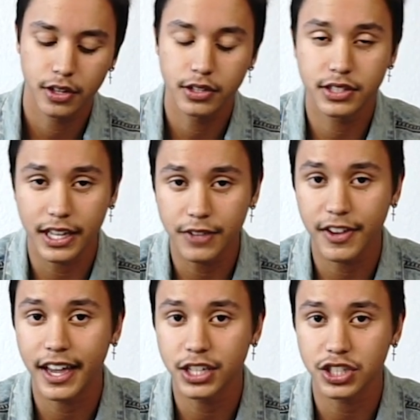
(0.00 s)

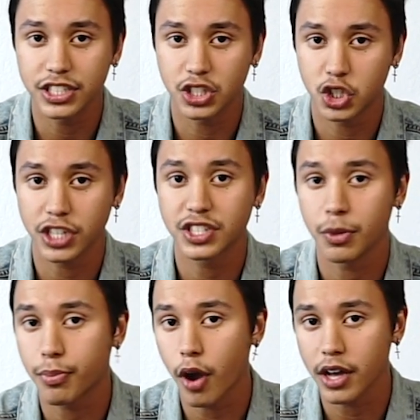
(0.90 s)
Sanctification is just the
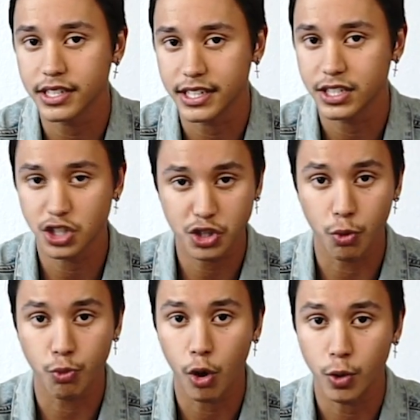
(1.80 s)
process, just the
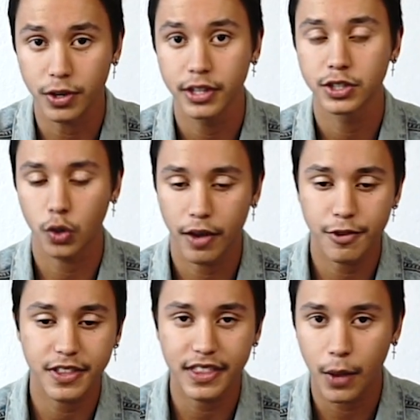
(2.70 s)
road. So
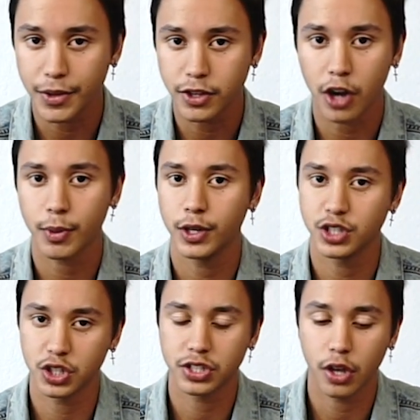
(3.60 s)
everything that we talk about is
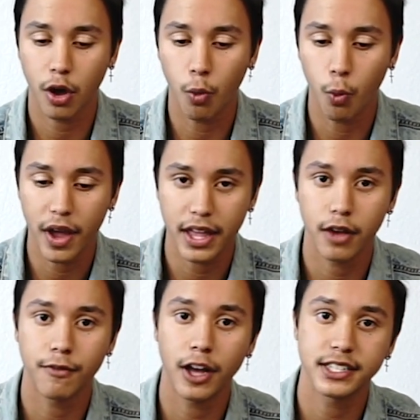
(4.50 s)
just a way
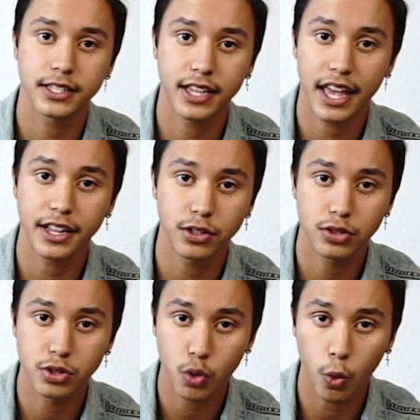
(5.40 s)
of us getting
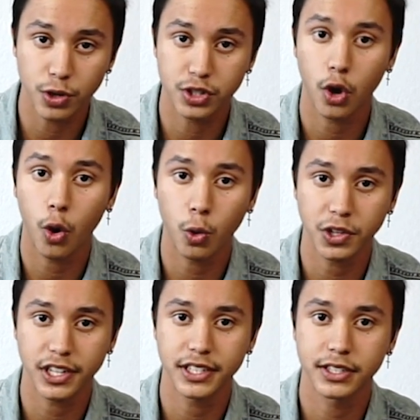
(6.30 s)
towards
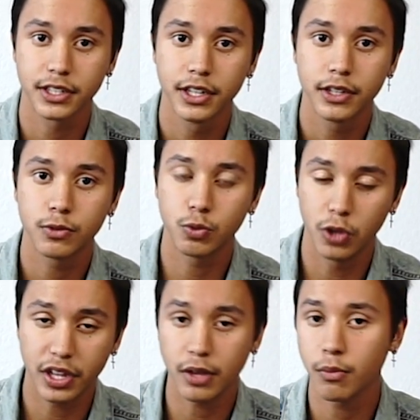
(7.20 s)
holiness,
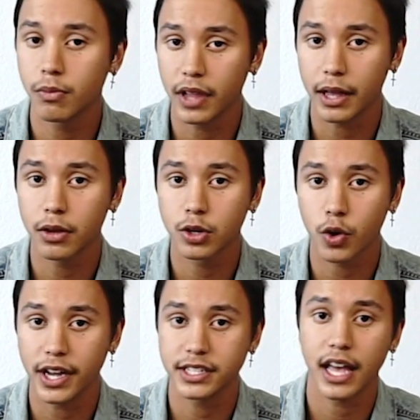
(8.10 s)
looking like
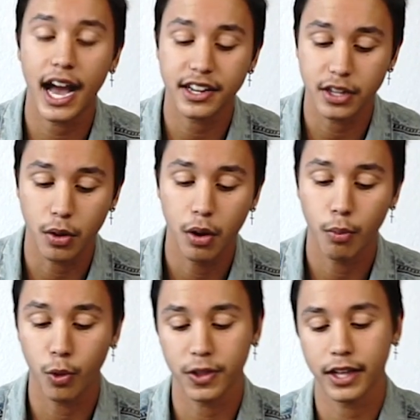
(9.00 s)
Christ, acting
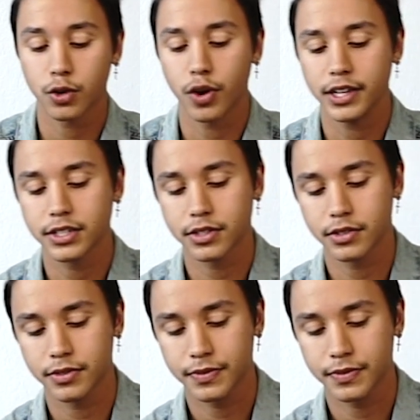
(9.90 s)
more like Christ.